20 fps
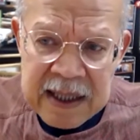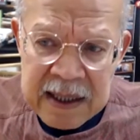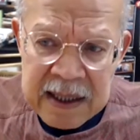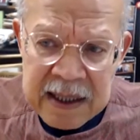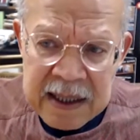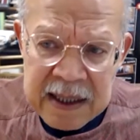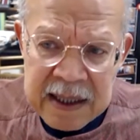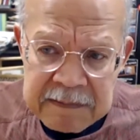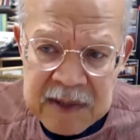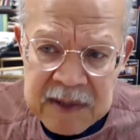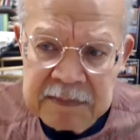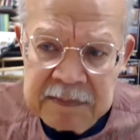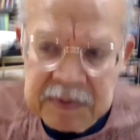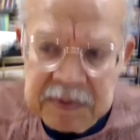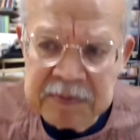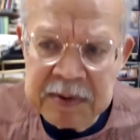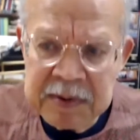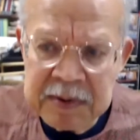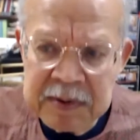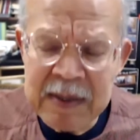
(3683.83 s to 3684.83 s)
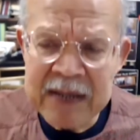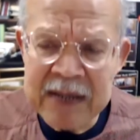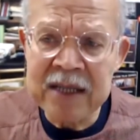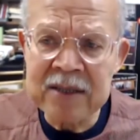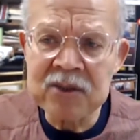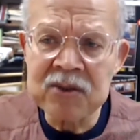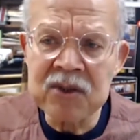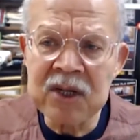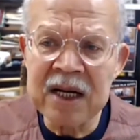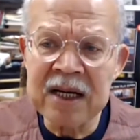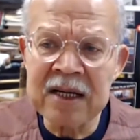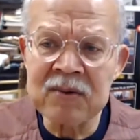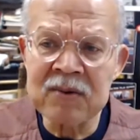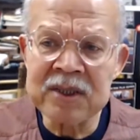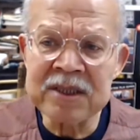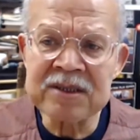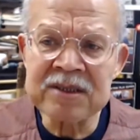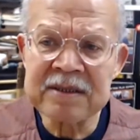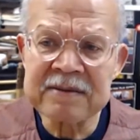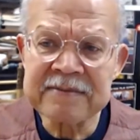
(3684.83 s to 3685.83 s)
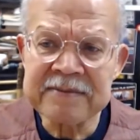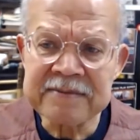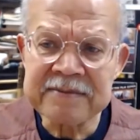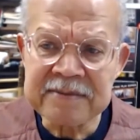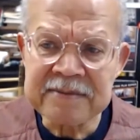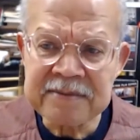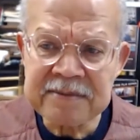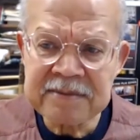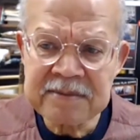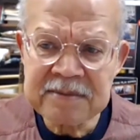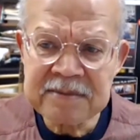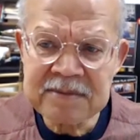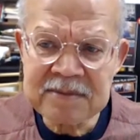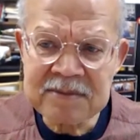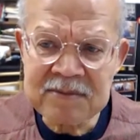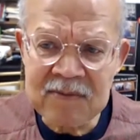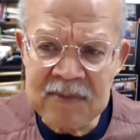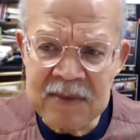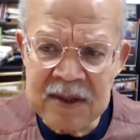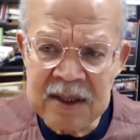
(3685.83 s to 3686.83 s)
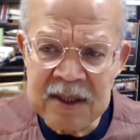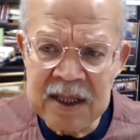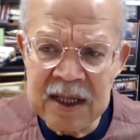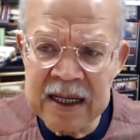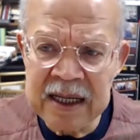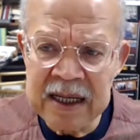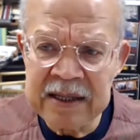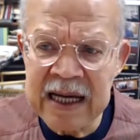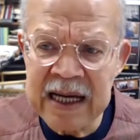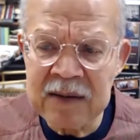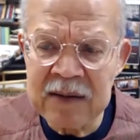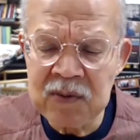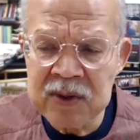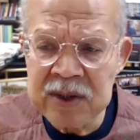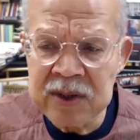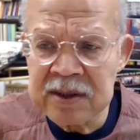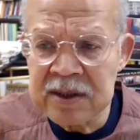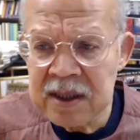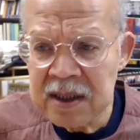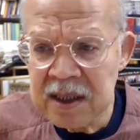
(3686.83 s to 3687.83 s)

the Black Radical Congress that would